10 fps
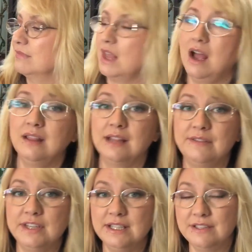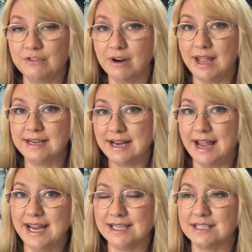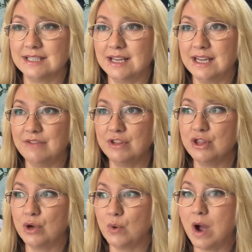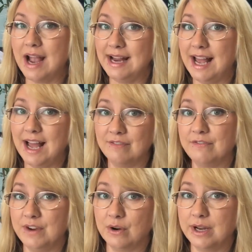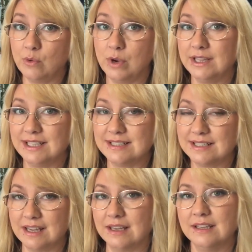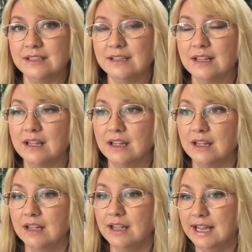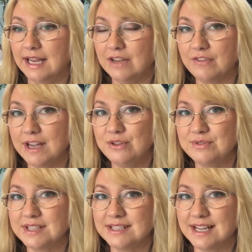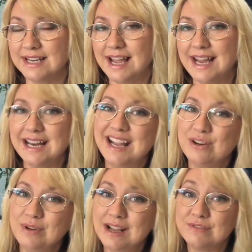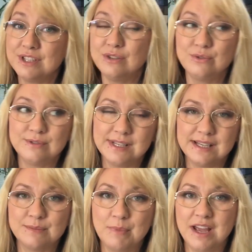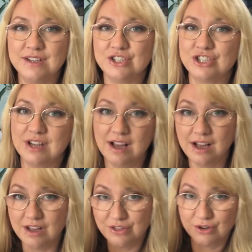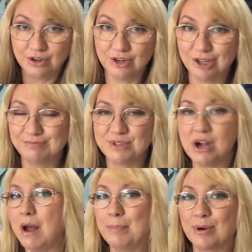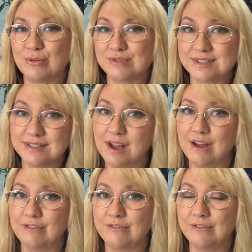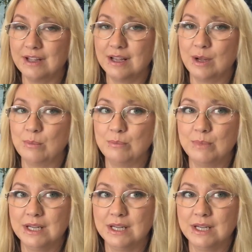I love it for at night. Even though I have very oily skin, if I use this at night, I don't have to use as much other topical stuff. Um,